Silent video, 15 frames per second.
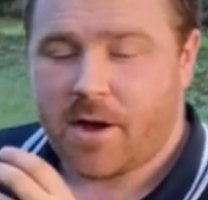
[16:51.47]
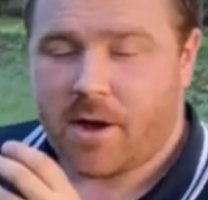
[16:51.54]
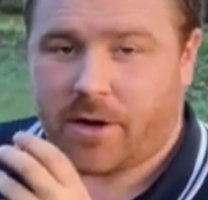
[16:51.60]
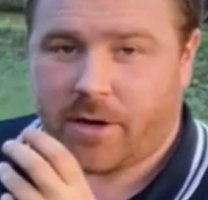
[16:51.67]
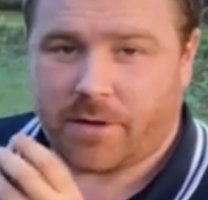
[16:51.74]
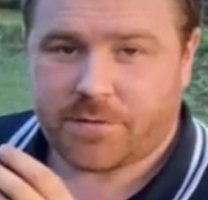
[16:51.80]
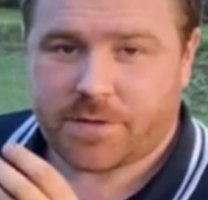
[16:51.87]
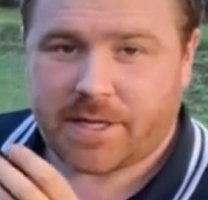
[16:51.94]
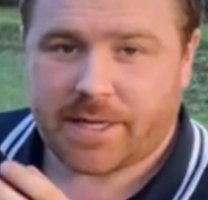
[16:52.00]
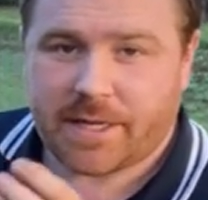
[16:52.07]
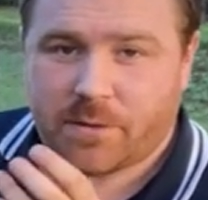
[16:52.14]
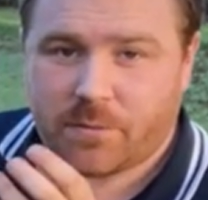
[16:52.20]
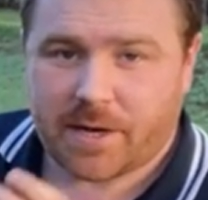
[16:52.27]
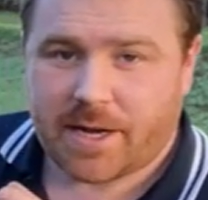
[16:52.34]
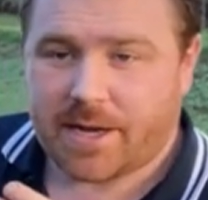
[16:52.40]
And I've seen
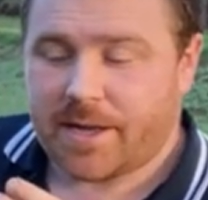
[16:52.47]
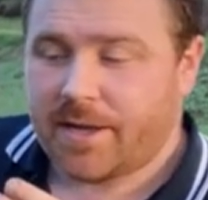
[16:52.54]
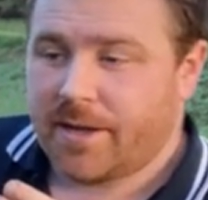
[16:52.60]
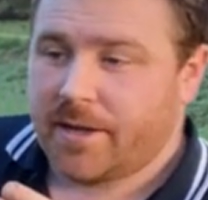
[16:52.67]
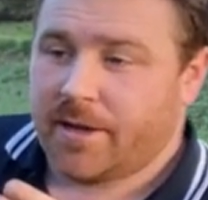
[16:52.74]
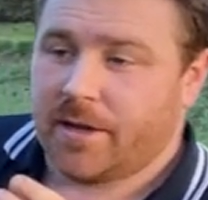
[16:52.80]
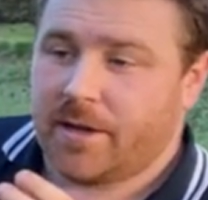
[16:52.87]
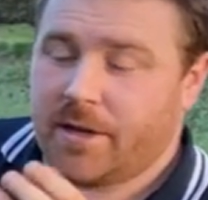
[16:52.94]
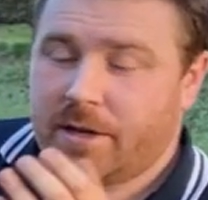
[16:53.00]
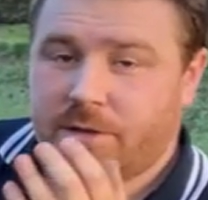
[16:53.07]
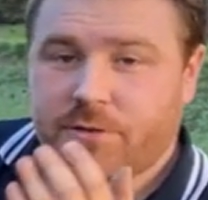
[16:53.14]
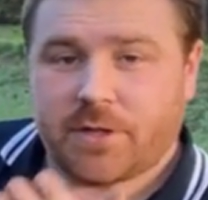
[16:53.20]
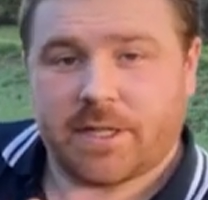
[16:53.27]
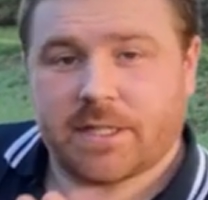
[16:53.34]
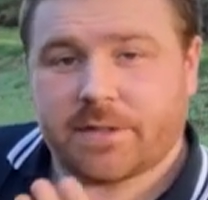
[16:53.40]
it where uh,
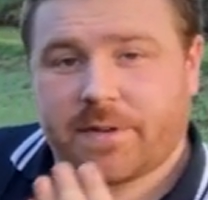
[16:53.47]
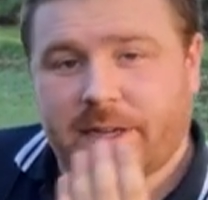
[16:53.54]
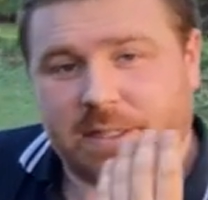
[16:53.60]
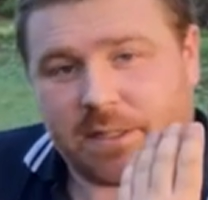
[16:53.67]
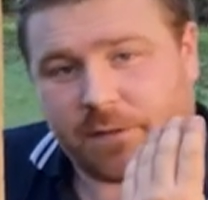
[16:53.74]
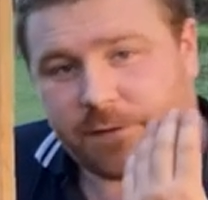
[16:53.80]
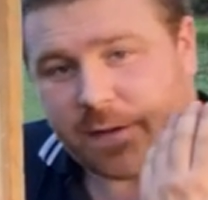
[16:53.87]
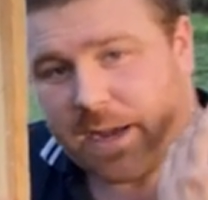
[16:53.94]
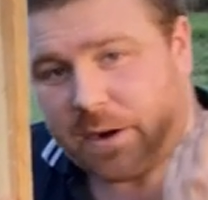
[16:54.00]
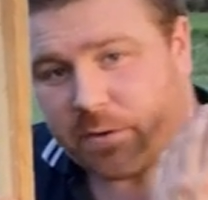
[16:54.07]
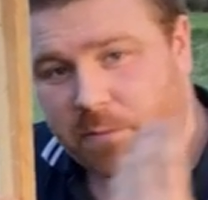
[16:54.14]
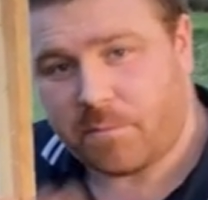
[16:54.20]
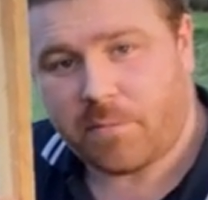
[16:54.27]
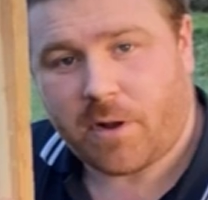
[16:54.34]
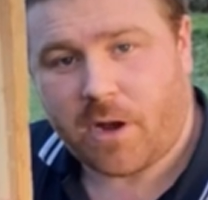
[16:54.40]
trees have actually failed
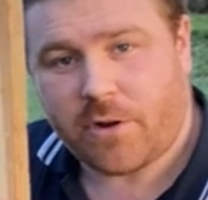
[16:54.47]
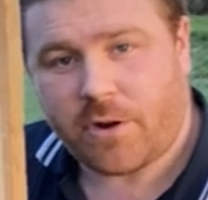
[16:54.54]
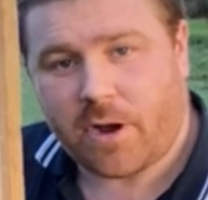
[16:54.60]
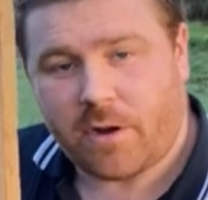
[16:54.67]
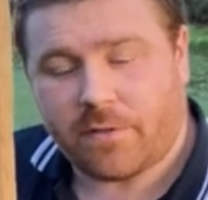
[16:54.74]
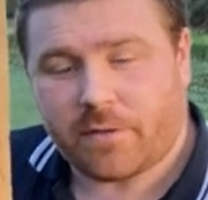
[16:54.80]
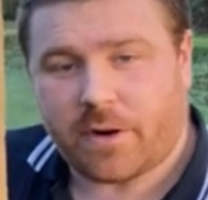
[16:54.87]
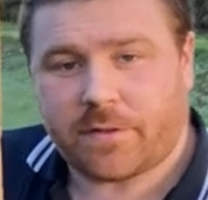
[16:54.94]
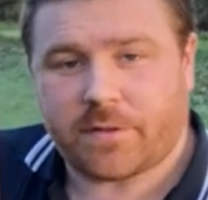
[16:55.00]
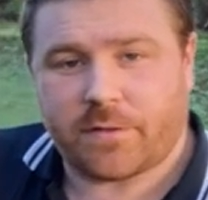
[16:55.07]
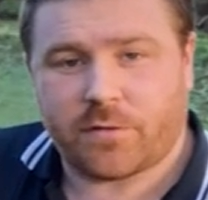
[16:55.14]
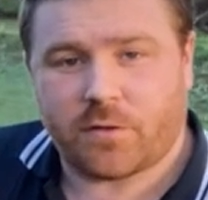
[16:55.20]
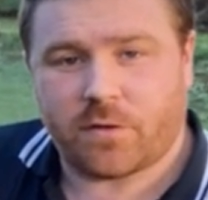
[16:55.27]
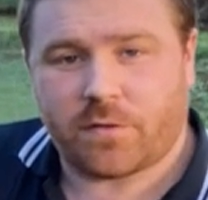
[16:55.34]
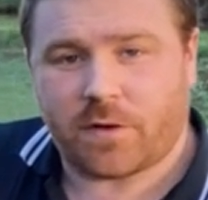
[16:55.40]
and blown over after
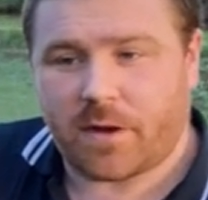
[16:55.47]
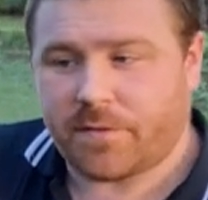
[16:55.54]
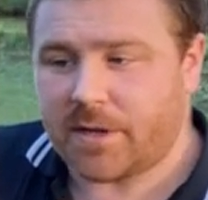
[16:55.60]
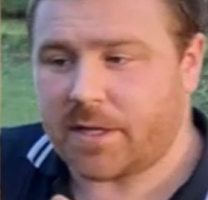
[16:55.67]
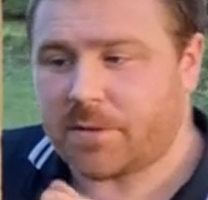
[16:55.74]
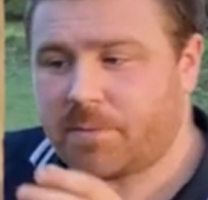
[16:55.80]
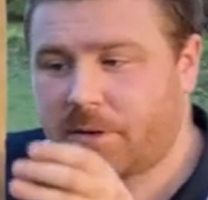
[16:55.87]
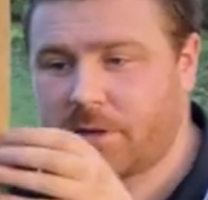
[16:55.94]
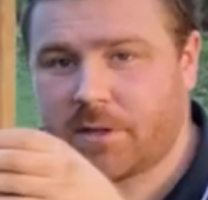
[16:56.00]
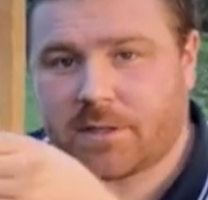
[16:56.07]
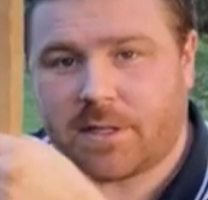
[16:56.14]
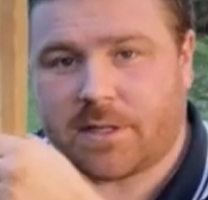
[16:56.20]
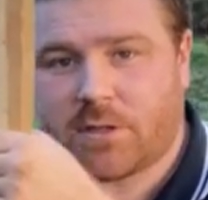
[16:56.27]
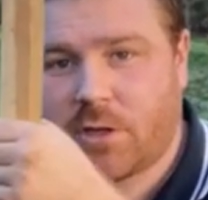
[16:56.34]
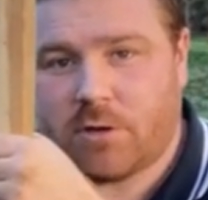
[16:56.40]
four or five years because
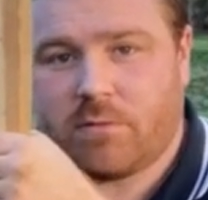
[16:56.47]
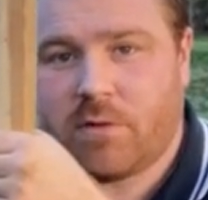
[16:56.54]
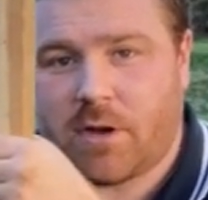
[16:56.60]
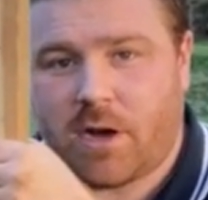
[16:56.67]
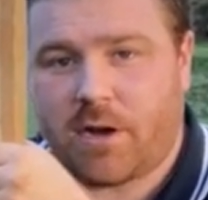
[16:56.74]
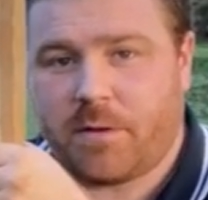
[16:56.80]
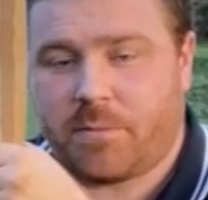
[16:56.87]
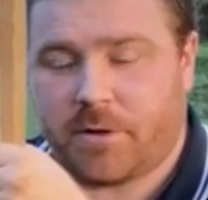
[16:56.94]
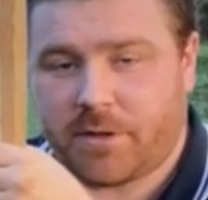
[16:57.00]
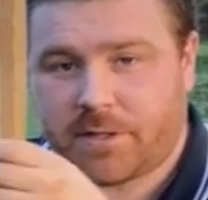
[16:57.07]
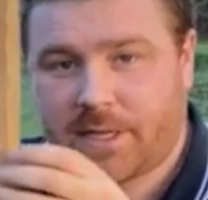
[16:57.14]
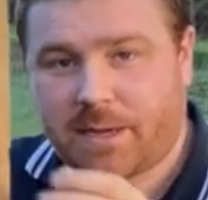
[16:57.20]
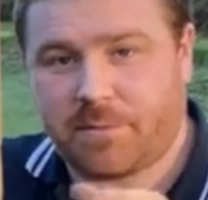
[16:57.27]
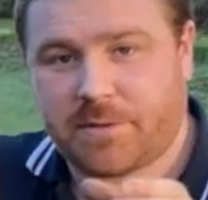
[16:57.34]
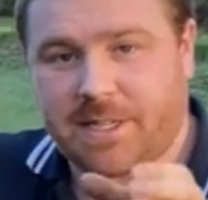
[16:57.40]
they're too reliant upon a
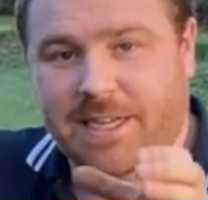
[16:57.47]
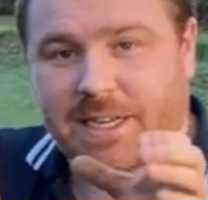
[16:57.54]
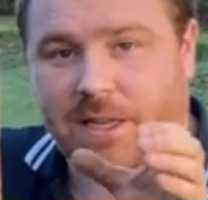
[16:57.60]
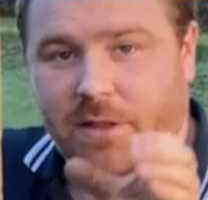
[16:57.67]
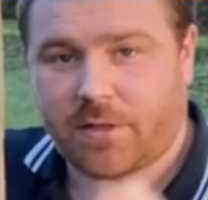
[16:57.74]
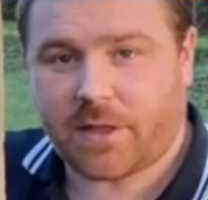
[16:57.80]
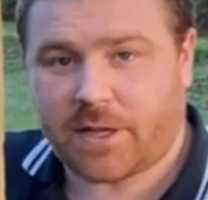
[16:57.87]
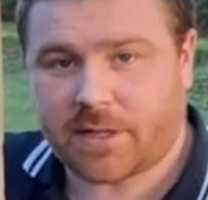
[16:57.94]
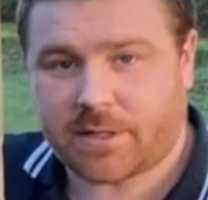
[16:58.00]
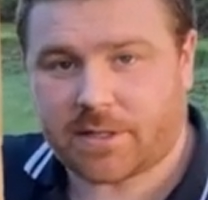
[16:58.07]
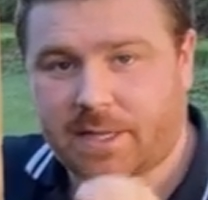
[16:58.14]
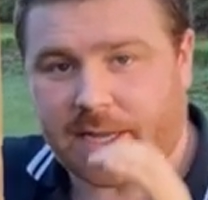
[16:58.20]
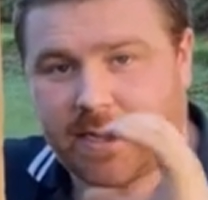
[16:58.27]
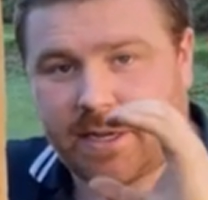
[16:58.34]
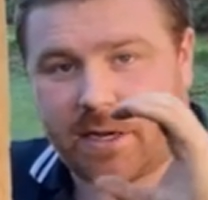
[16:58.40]
stake, particularly a thicker
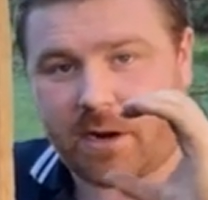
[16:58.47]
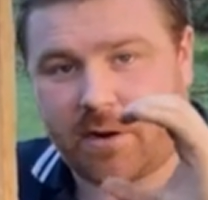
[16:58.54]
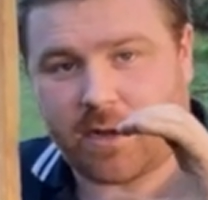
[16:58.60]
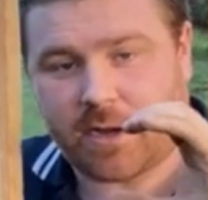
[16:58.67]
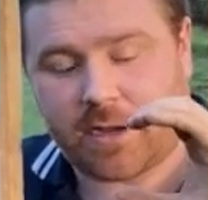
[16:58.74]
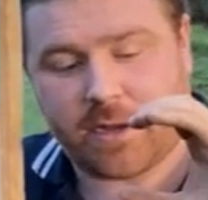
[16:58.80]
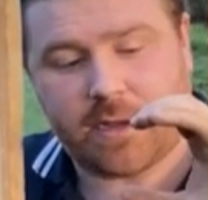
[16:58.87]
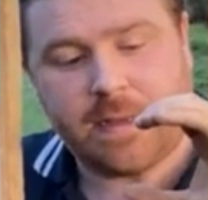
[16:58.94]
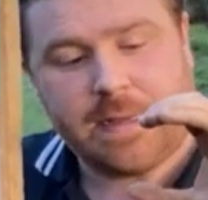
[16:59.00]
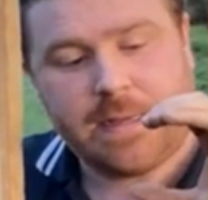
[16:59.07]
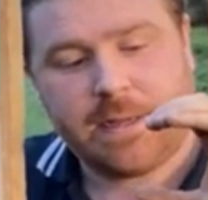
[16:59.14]
stake, you know, like a,